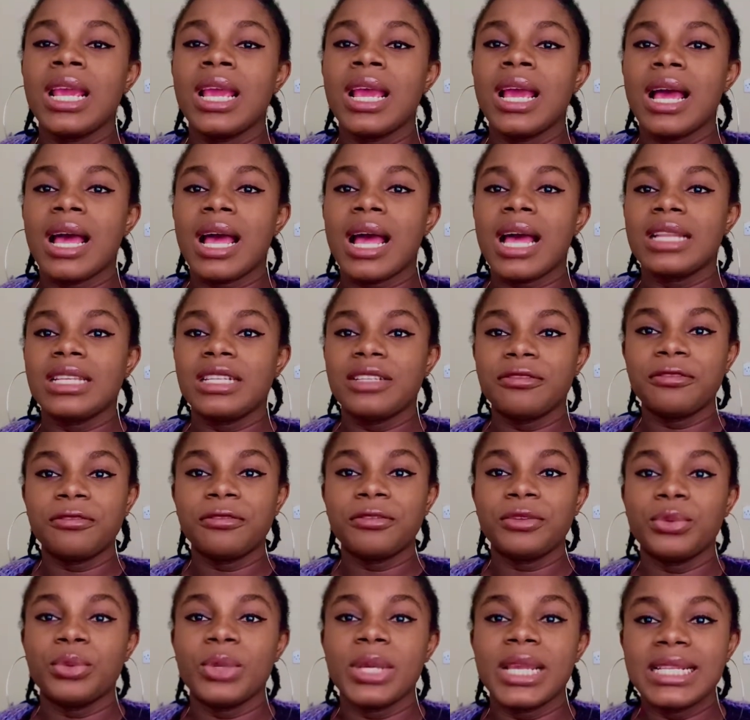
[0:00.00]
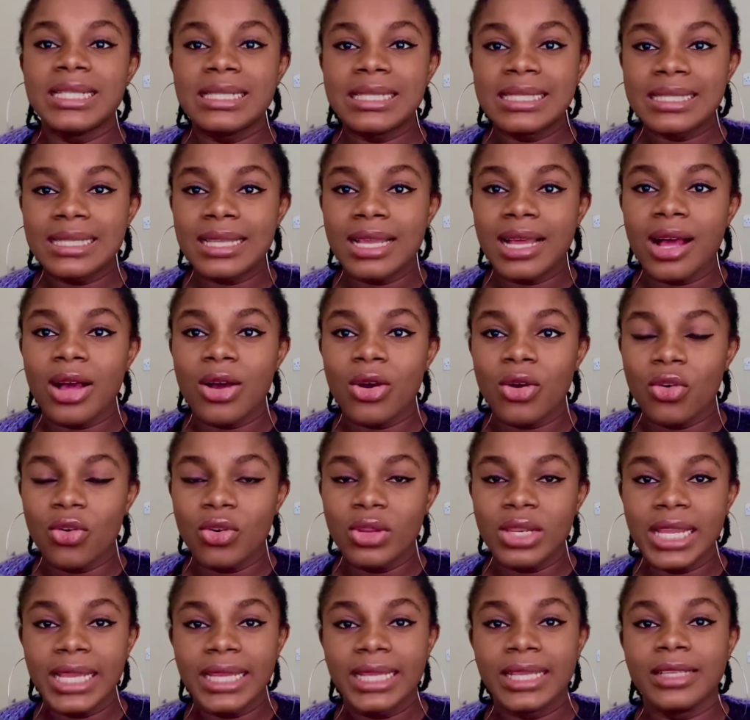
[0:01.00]
an influencer or
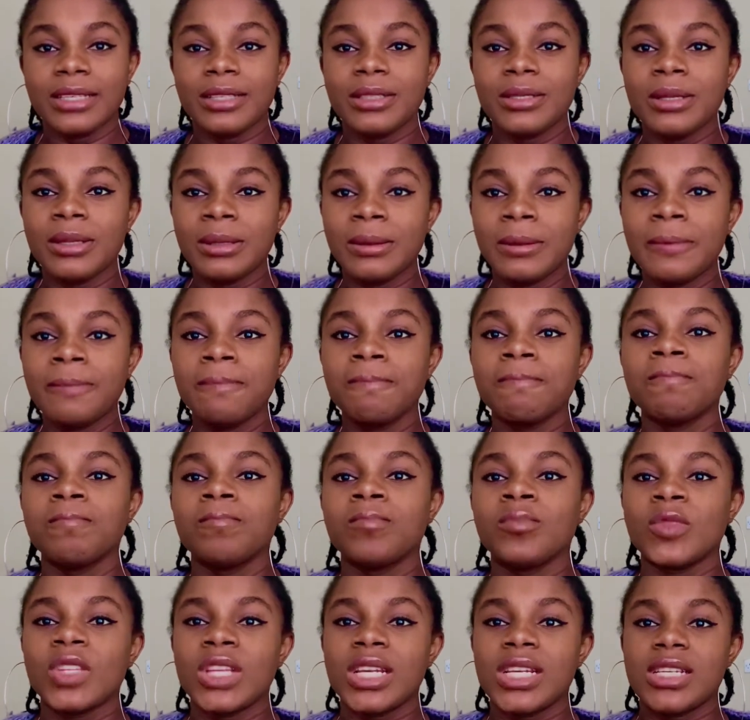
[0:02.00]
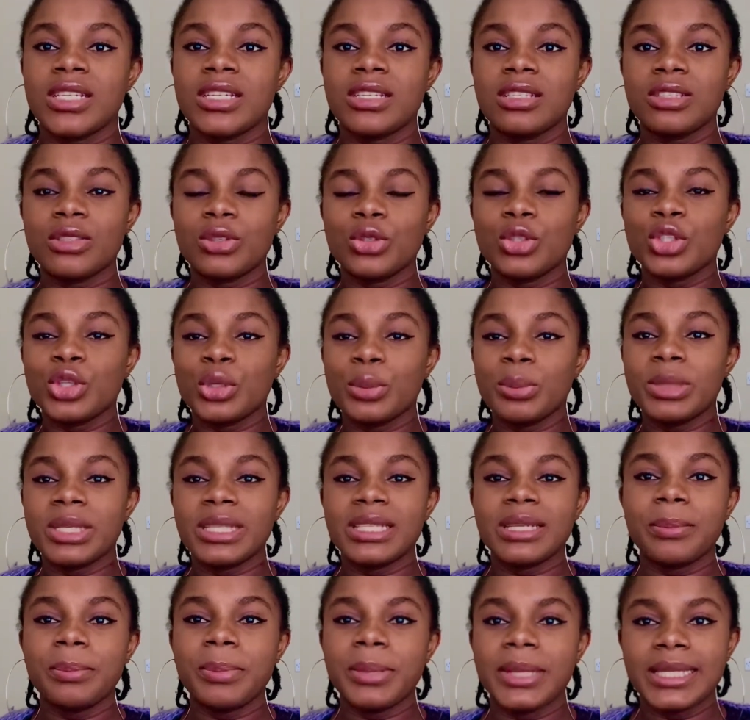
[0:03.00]
like a, a social media
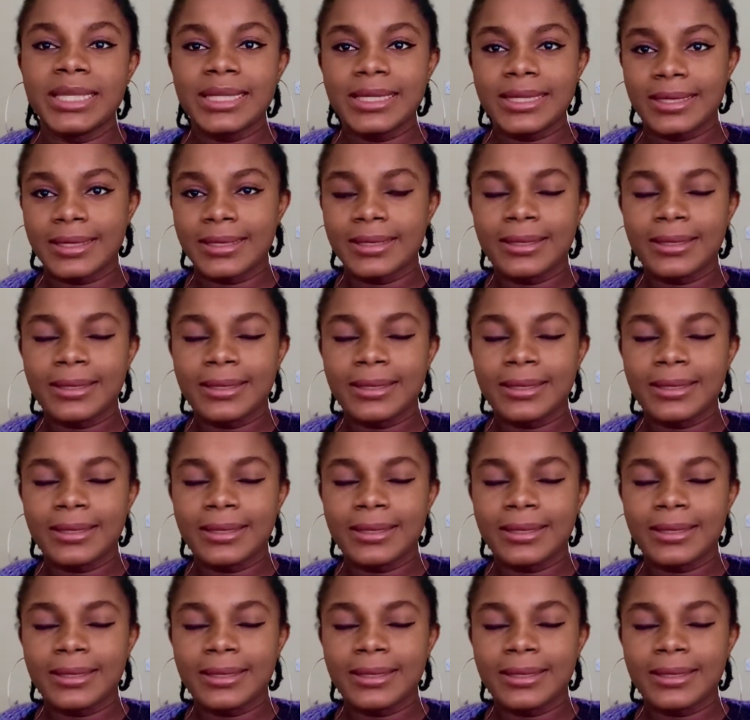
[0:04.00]
person